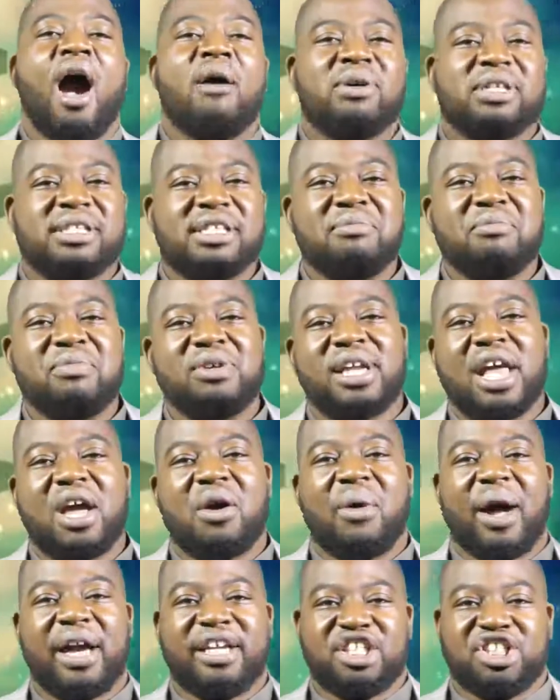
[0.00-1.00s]
was in
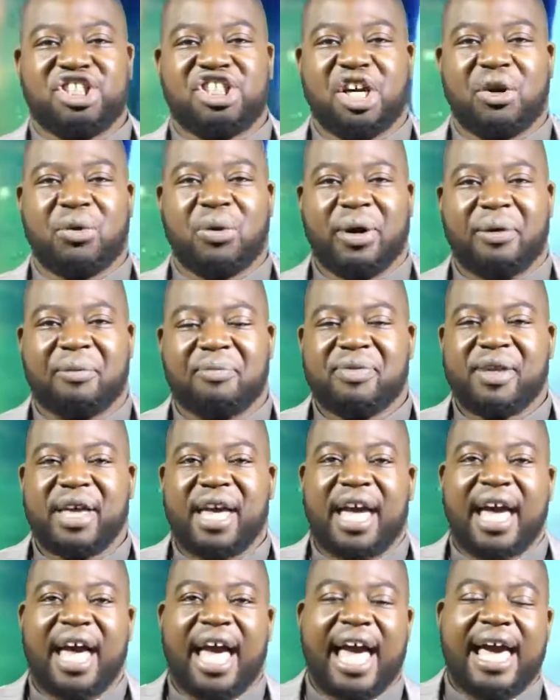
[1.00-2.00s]
Murewa in Jekwa,
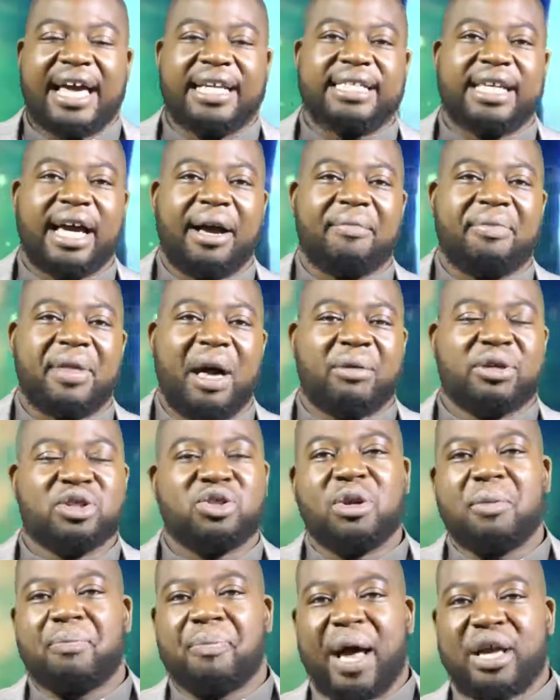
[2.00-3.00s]
and I was
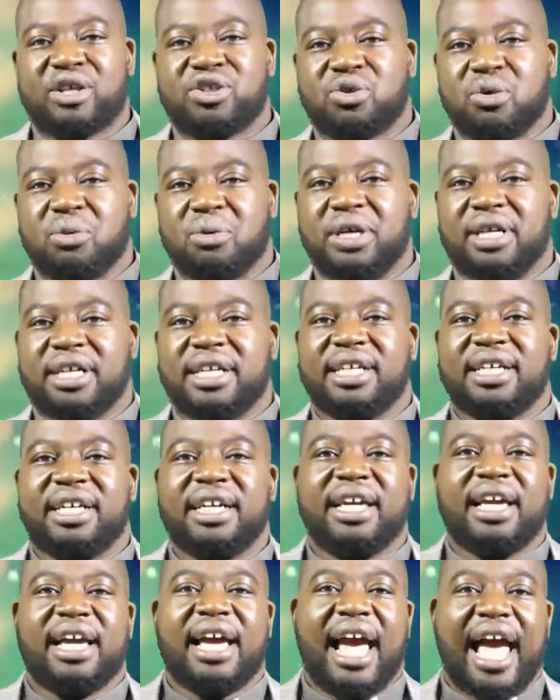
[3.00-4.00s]
doing pastoral work.
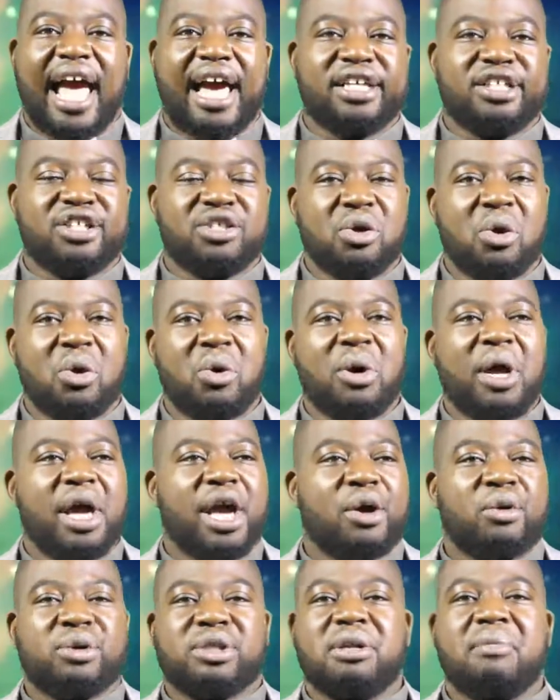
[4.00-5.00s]
And it
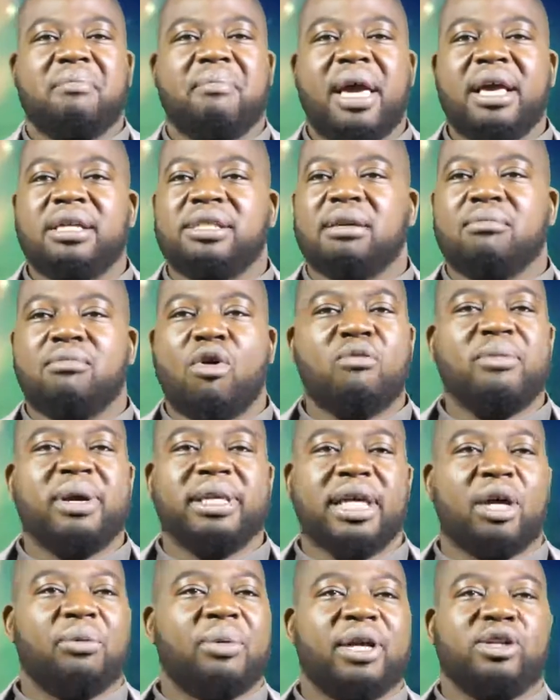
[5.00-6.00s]
was an amazing moment
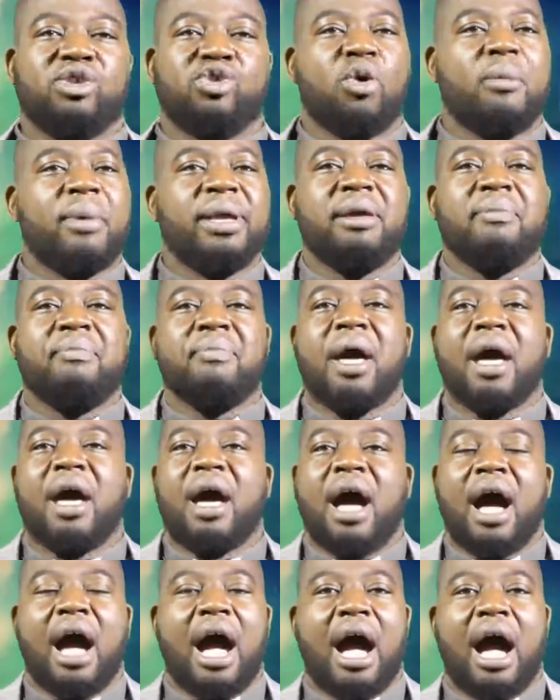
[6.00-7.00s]
that we had so many
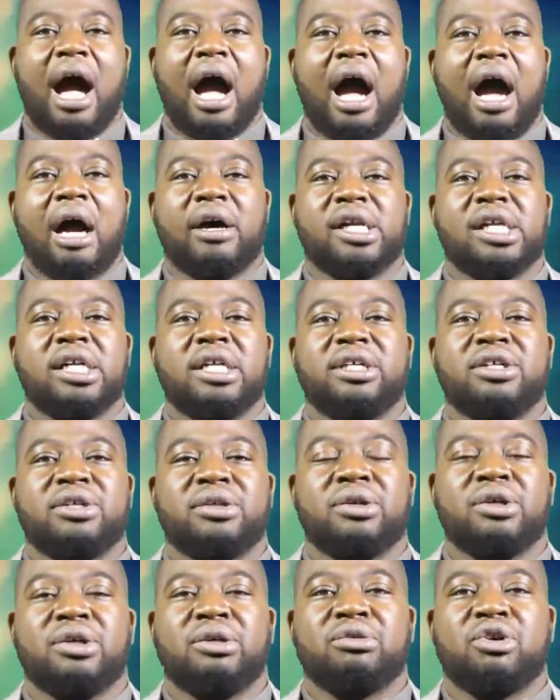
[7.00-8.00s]

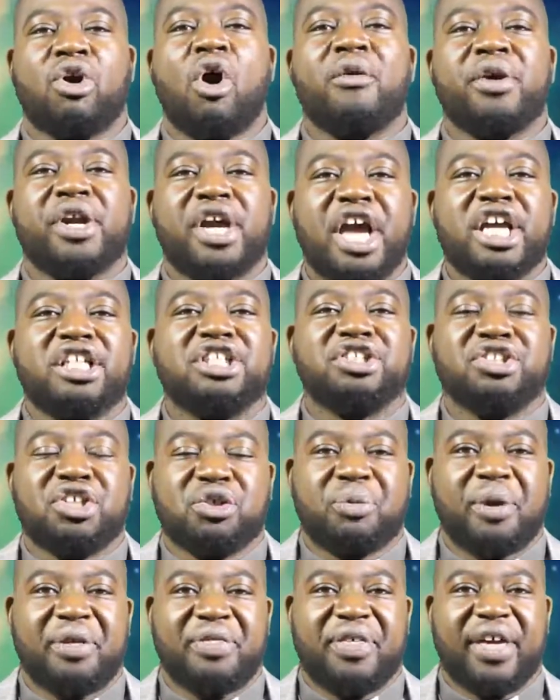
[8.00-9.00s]
congregations that
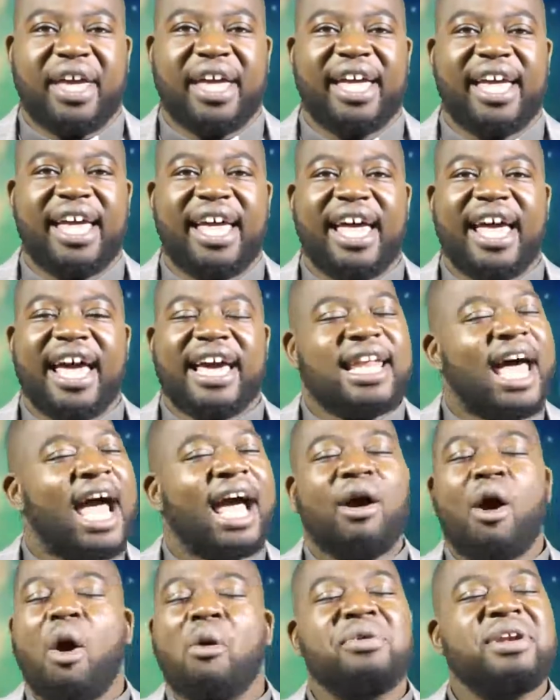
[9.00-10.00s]
were there.
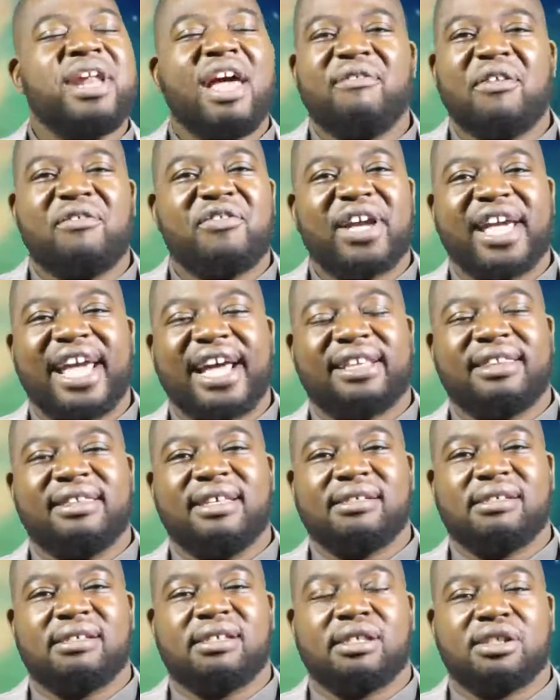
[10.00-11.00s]
Now, I'll never forget
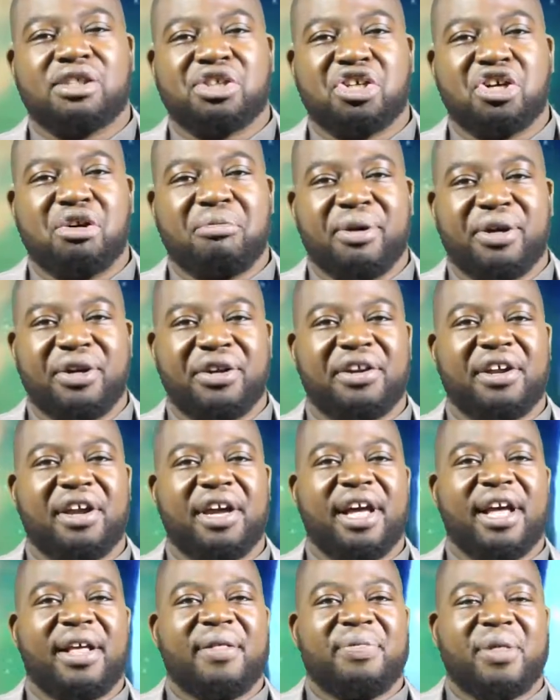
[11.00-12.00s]
this sermon
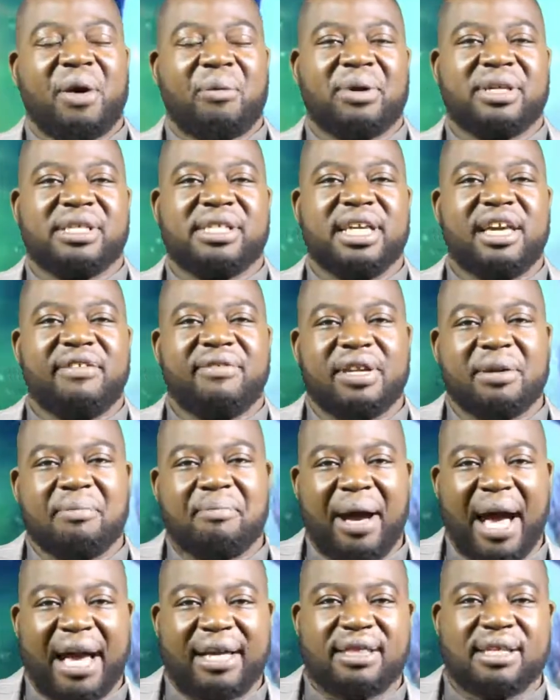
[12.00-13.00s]
that was given
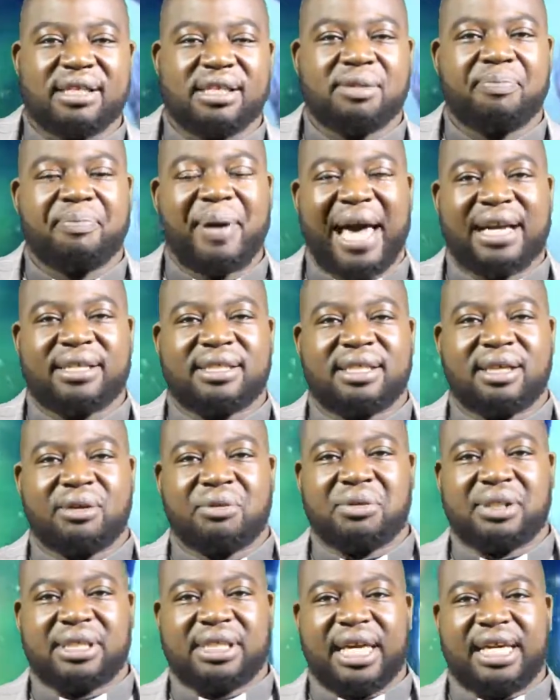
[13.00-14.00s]
by this pastor who
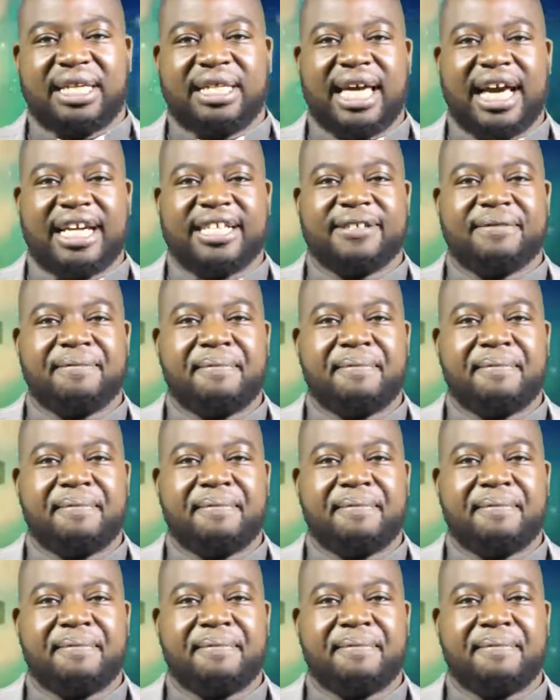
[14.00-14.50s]
said that